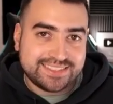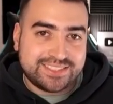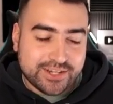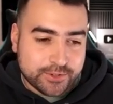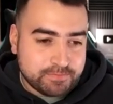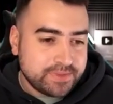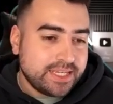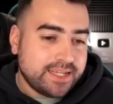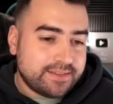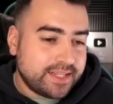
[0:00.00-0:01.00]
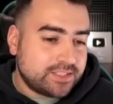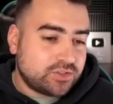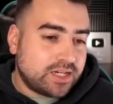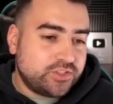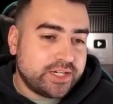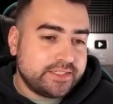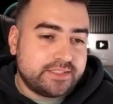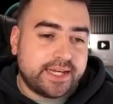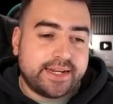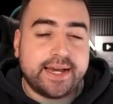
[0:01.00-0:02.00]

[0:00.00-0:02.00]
So let's address that.